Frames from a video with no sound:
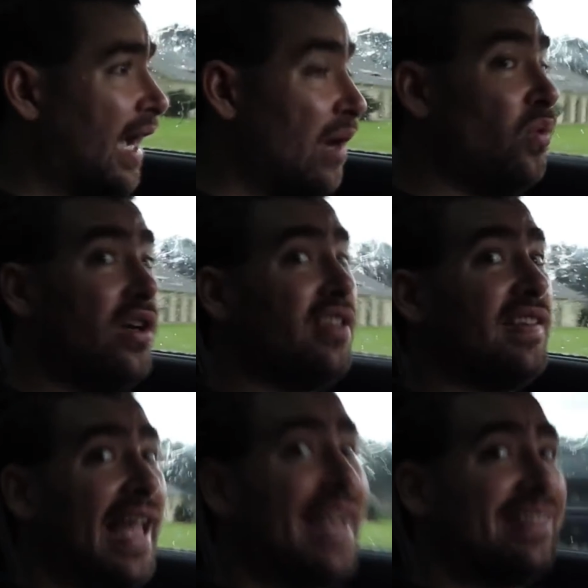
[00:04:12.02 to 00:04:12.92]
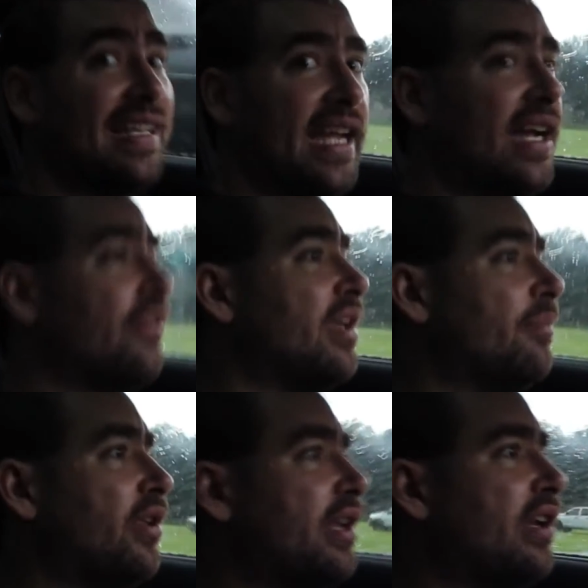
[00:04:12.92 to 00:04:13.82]
I would like to have the
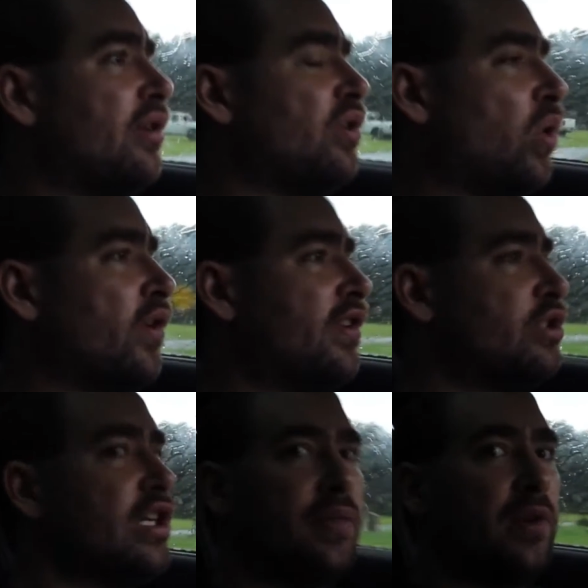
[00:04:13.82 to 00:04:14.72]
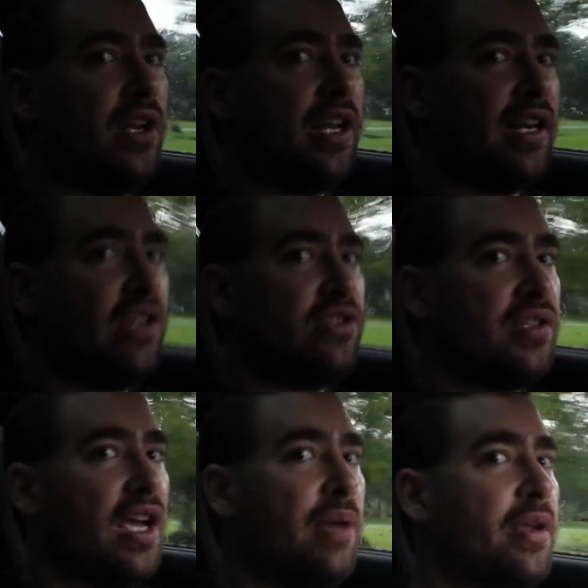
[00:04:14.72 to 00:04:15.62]
ability to do course adjustment on
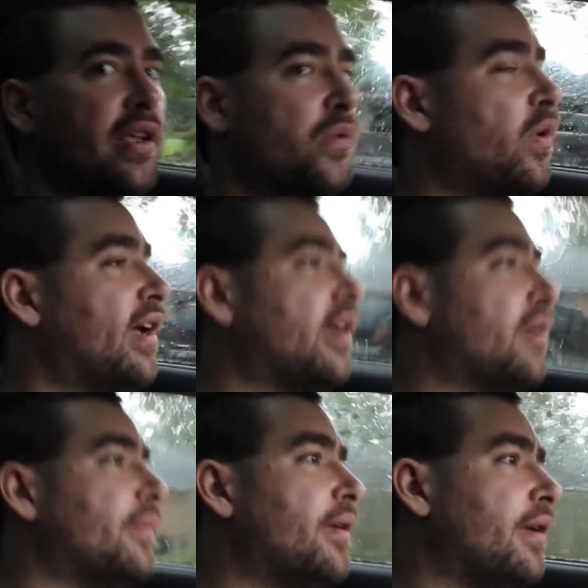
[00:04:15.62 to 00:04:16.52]
ignition timing as well.